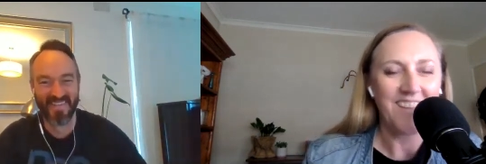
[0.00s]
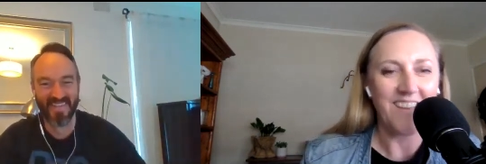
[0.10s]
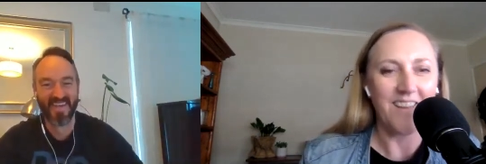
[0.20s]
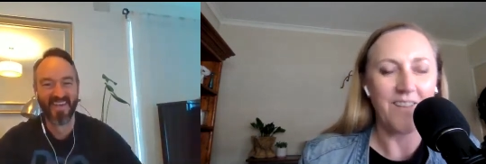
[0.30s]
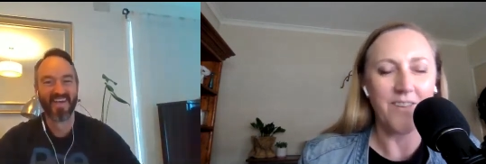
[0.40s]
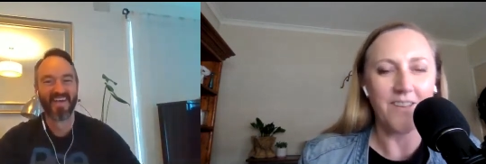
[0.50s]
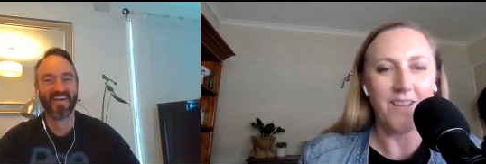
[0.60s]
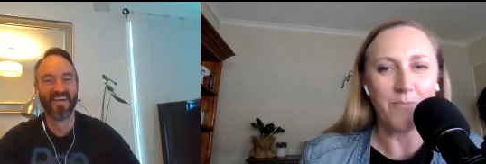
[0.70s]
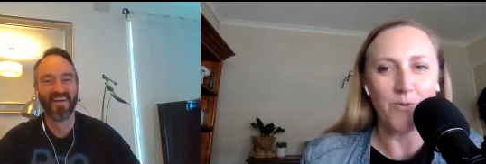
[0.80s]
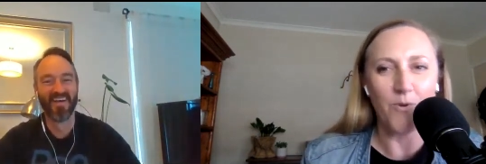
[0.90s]
Speaker 1: yeah. I think
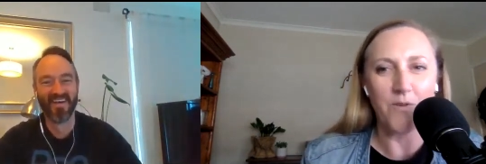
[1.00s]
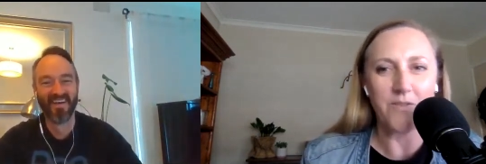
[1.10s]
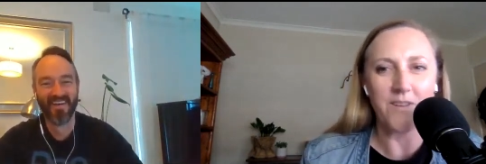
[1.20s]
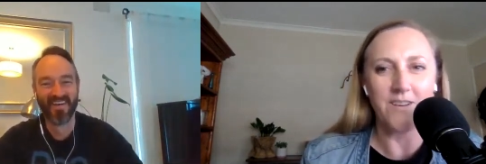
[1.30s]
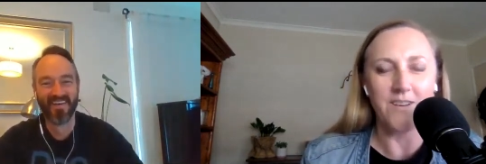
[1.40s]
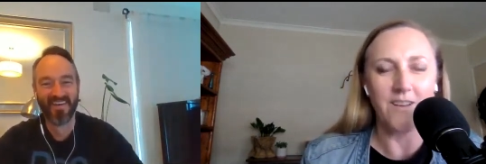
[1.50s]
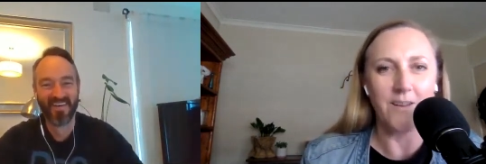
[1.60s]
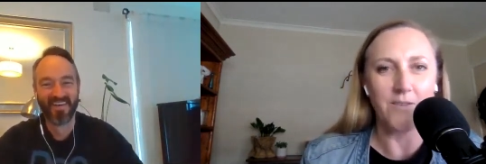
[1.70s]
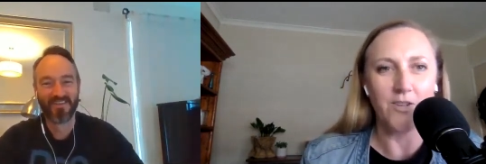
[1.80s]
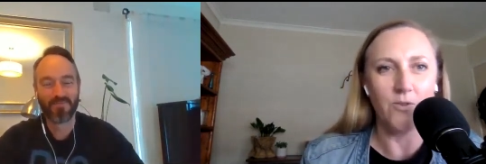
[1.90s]
up north in
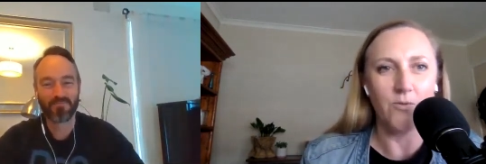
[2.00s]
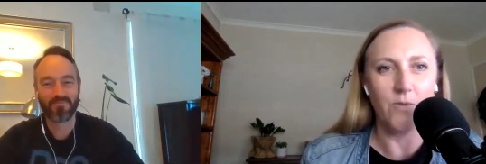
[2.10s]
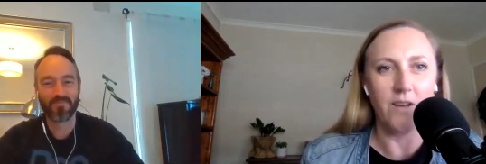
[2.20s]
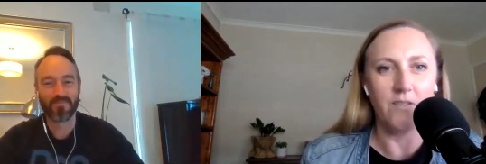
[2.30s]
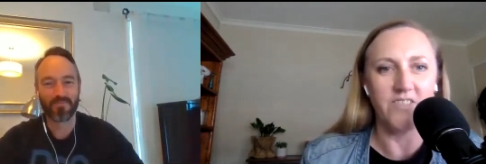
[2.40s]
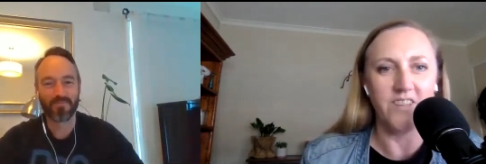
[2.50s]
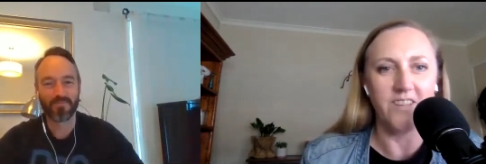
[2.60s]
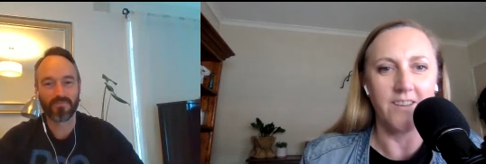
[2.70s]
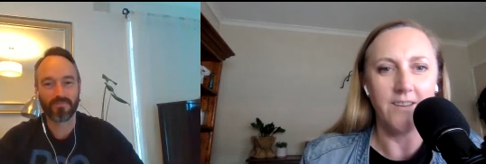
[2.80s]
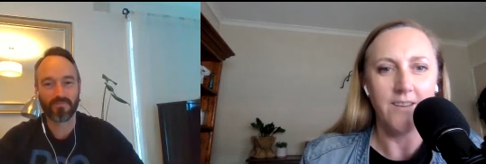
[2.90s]
uh,
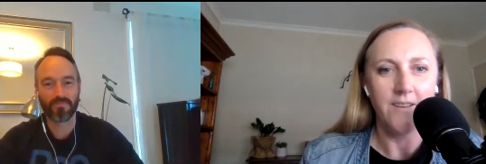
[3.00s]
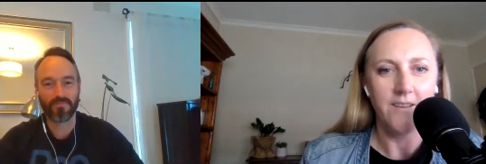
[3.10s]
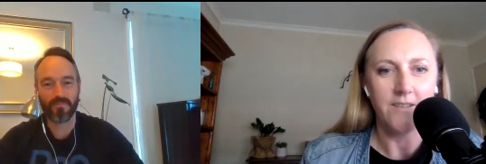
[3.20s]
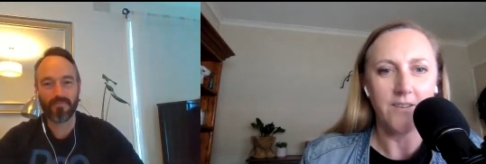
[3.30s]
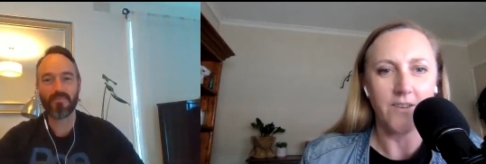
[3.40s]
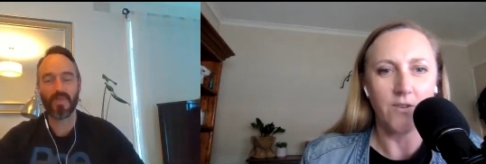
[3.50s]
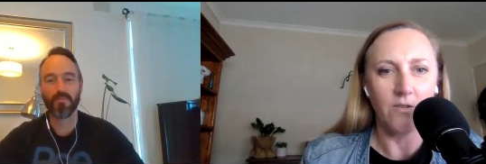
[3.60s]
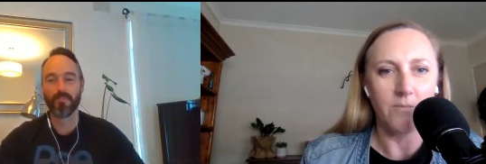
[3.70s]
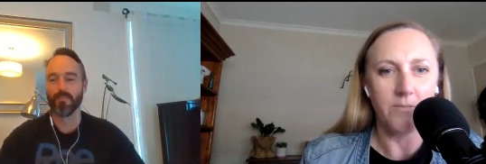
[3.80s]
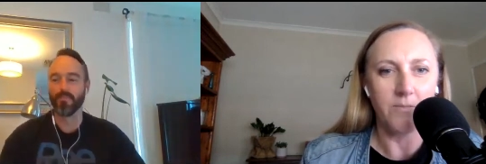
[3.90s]
QLD, don't they
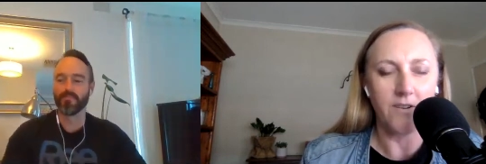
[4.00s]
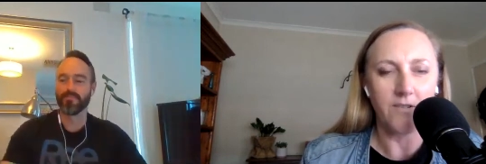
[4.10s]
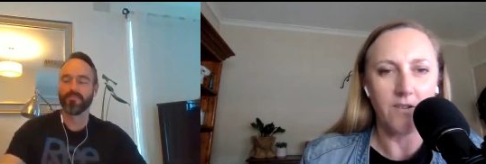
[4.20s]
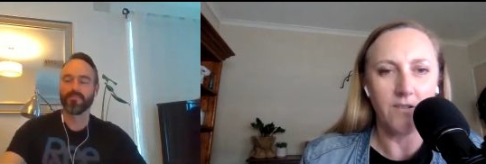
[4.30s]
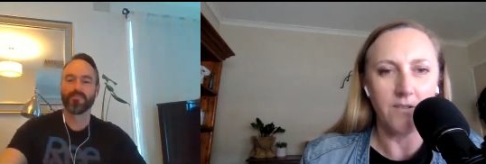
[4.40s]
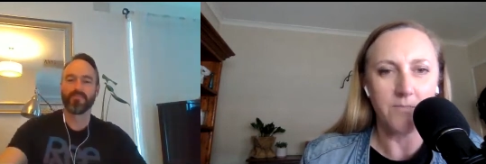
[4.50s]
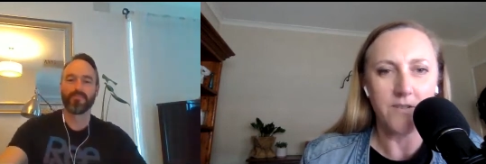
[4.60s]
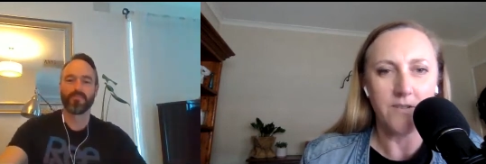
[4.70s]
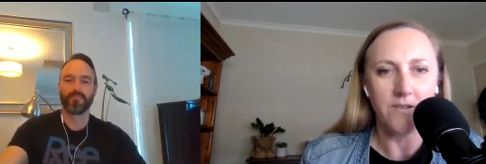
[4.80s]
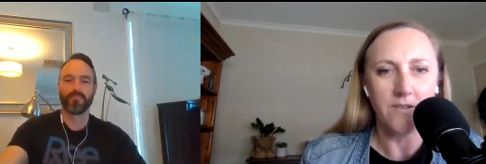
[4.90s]
call them hmm. potato mm.
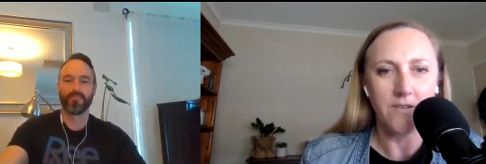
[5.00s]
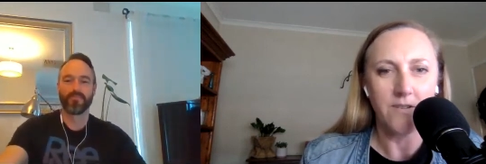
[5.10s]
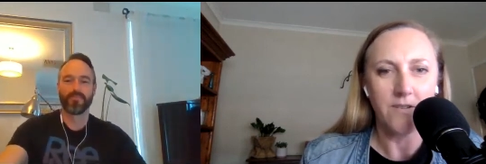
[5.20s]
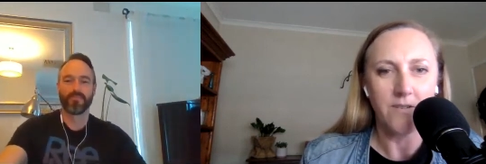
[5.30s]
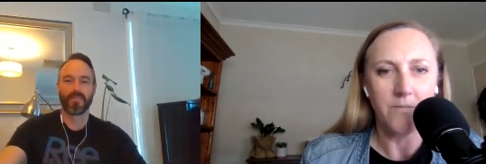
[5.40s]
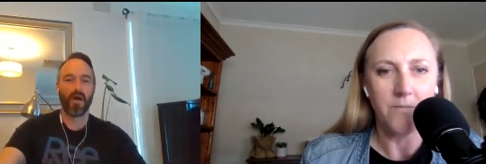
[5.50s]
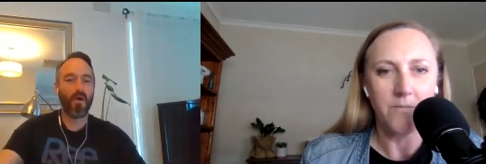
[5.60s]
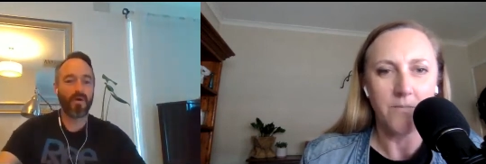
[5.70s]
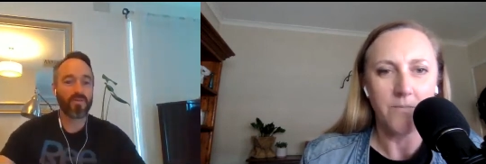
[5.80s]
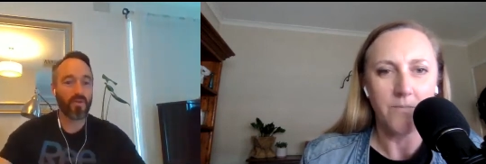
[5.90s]
scallops?
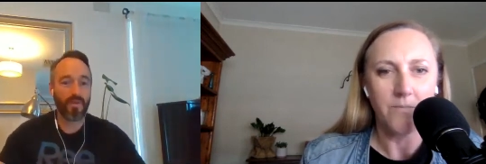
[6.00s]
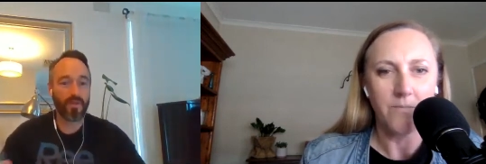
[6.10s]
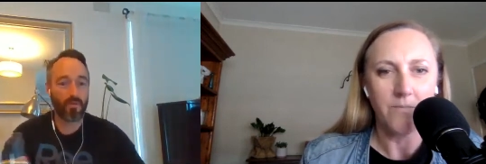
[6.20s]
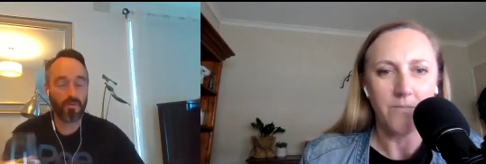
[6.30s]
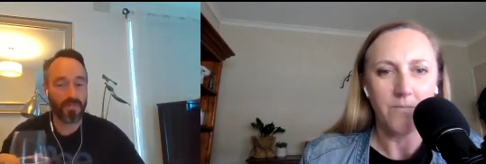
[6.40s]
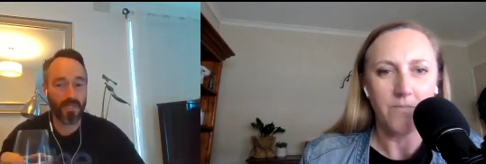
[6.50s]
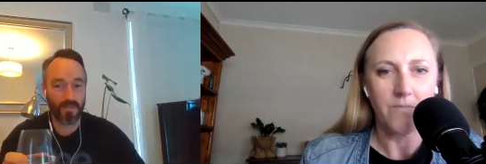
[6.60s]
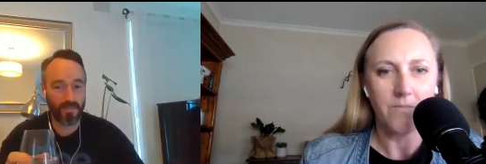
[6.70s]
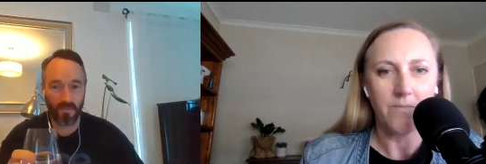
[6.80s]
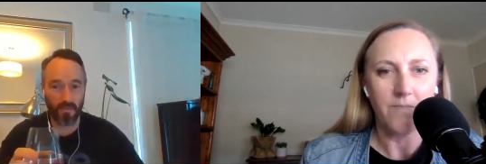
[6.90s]
Speaker 2: Oh, don't they call them
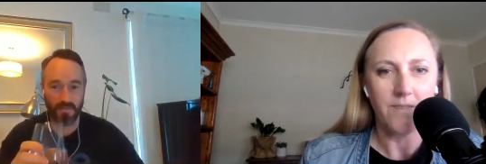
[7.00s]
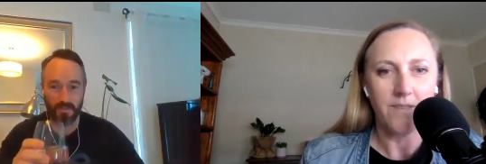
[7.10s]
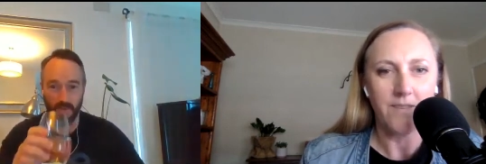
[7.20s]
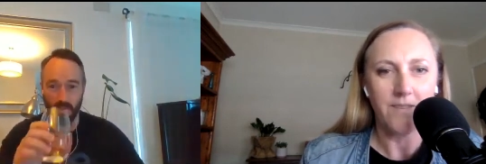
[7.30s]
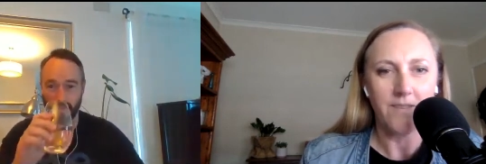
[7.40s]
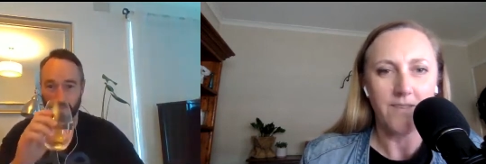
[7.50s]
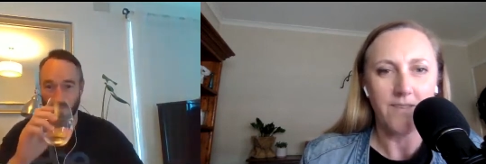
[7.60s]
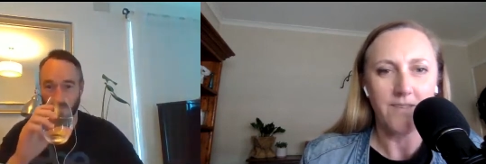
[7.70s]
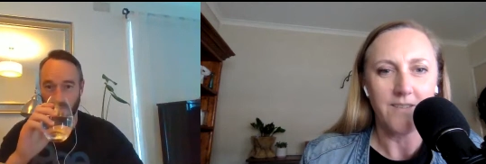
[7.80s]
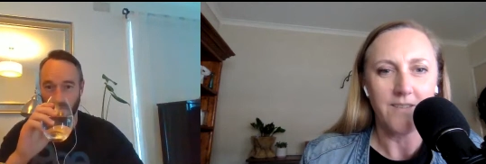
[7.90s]
potato scallops in Melbourne?
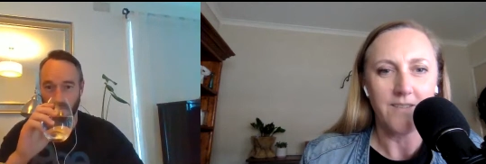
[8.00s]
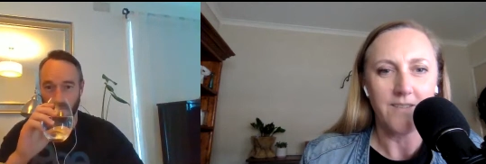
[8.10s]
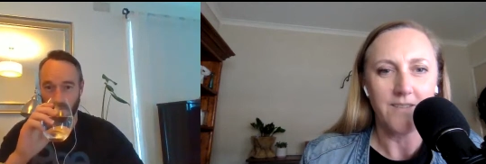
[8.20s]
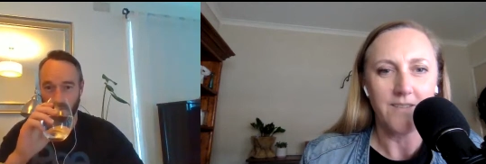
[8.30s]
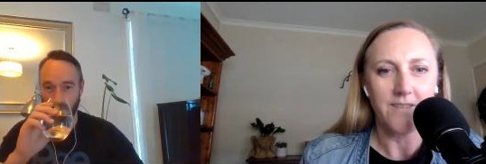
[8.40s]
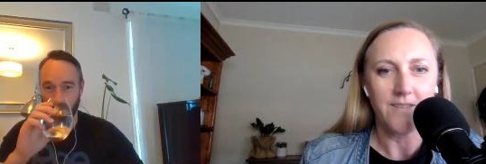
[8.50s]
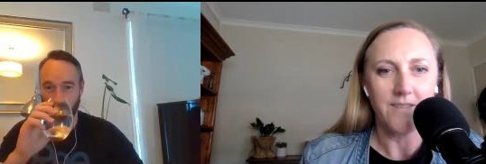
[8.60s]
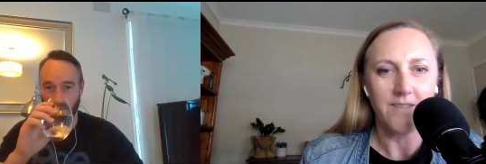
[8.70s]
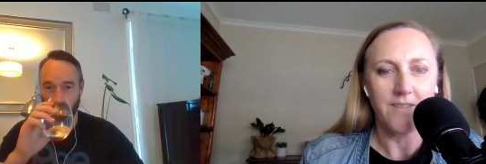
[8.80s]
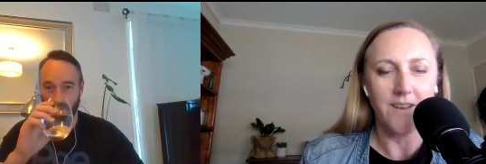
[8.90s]

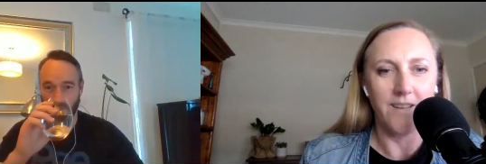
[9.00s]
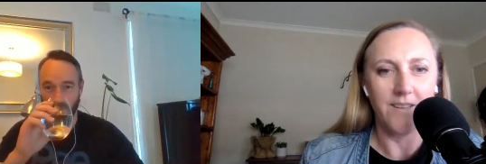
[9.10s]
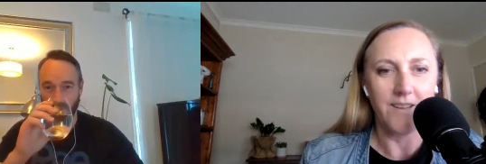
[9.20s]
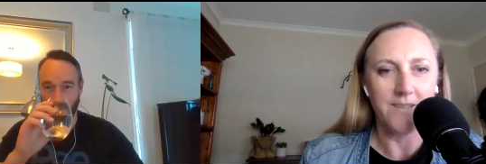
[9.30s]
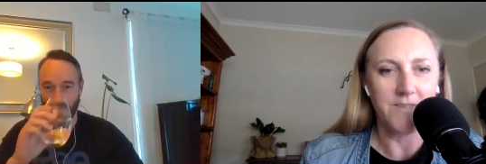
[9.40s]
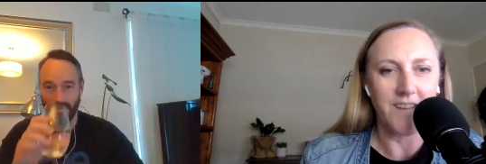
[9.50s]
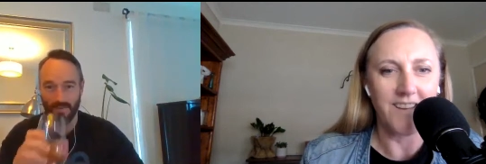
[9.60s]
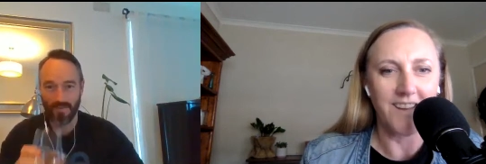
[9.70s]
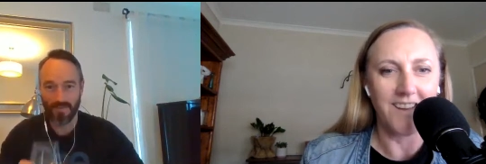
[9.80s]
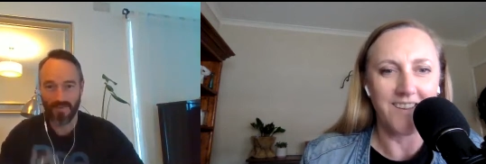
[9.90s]
Speaker 1: No, nah, like potato
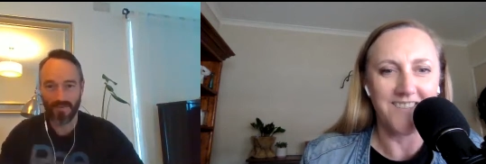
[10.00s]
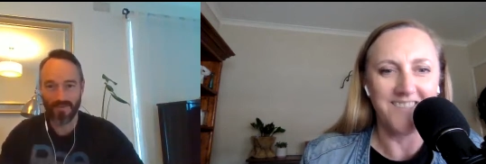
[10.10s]
cakes.